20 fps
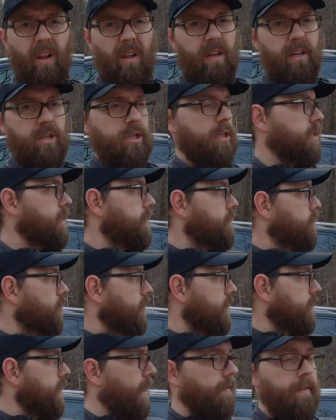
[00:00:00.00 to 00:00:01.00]
it just
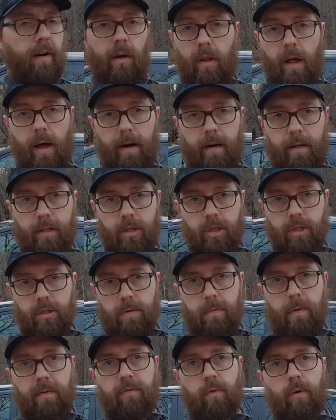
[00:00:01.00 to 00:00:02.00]
was having a lot of issues
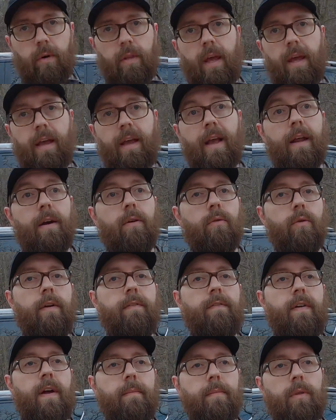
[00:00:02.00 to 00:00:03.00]
before they kind of
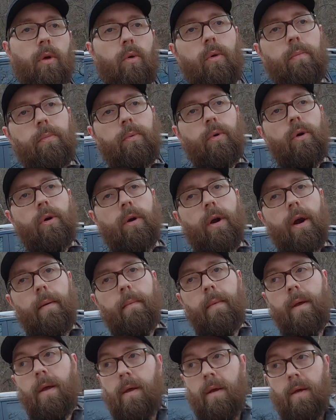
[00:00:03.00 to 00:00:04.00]
revamped the whole program.
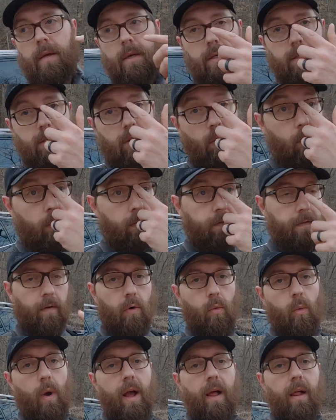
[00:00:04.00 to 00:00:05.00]
So for a
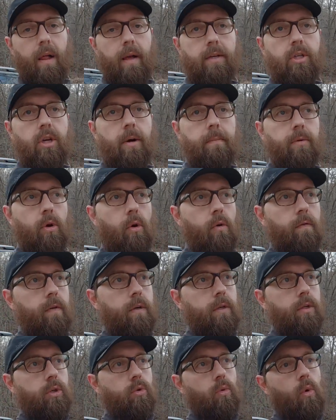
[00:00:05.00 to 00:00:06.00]
while I jumped over
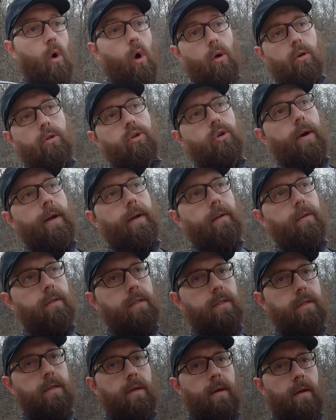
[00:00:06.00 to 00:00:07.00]
to All
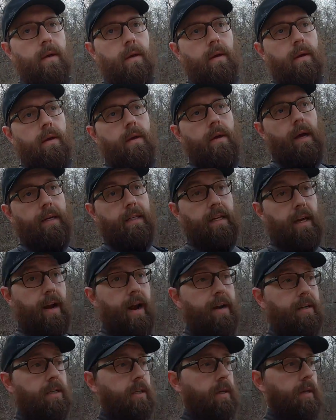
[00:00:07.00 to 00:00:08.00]
Trails. I did
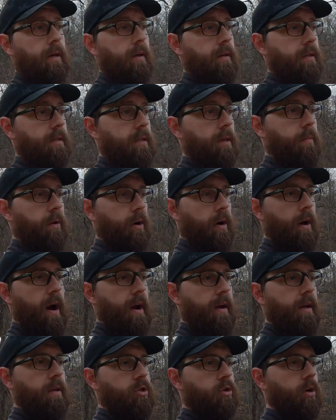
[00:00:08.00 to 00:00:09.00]
actually a Superior
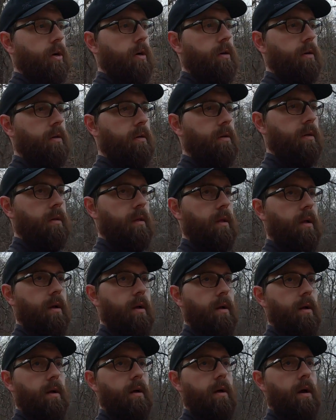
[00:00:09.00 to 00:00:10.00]
Hiking Trail
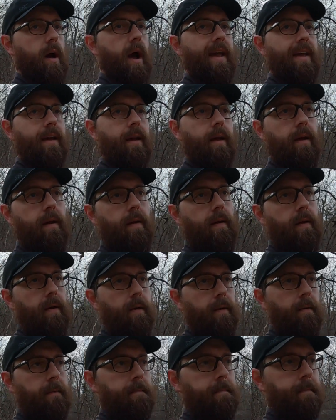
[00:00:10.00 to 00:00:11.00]
uh, hike,
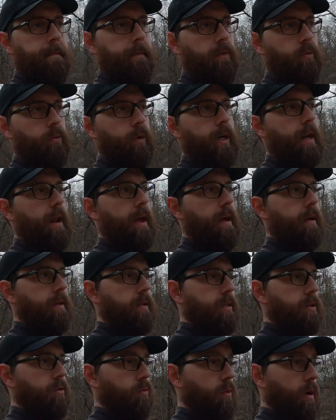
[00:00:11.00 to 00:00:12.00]
three
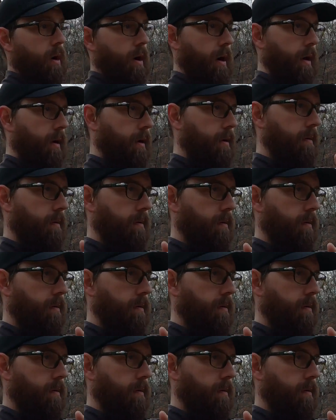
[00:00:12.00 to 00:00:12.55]
days where I